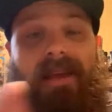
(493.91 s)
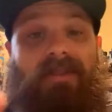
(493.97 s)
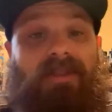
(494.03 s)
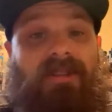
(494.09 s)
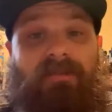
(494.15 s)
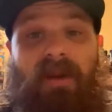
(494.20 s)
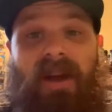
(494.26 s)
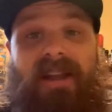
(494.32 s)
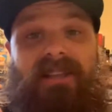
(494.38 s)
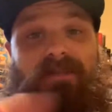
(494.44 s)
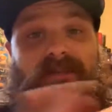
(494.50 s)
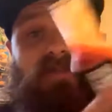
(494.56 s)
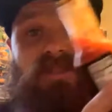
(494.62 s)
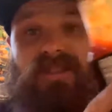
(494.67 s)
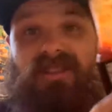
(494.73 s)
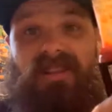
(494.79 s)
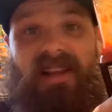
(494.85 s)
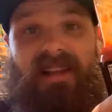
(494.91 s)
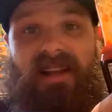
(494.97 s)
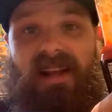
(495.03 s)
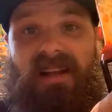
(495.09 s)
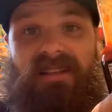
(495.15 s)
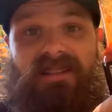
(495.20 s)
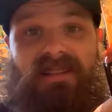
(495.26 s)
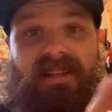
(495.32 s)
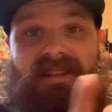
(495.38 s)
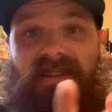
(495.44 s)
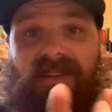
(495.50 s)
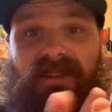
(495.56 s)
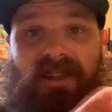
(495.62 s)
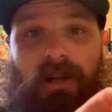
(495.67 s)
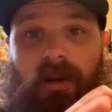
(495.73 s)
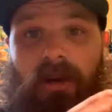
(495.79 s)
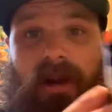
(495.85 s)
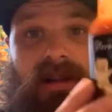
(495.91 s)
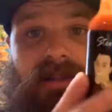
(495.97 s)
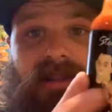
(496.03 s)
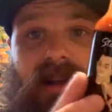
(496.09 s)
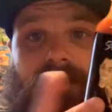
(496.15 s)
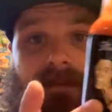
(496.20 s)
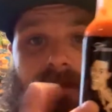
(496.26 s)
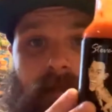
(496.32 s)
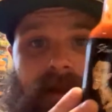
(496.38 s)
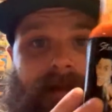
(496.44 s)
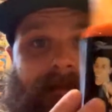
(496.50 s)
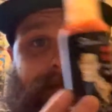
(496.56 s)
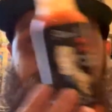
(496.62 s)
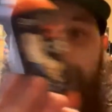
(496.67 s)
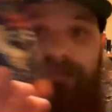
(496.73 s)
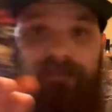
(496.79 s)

And the spice was just like, honestly, it's a zero out of 10 for me.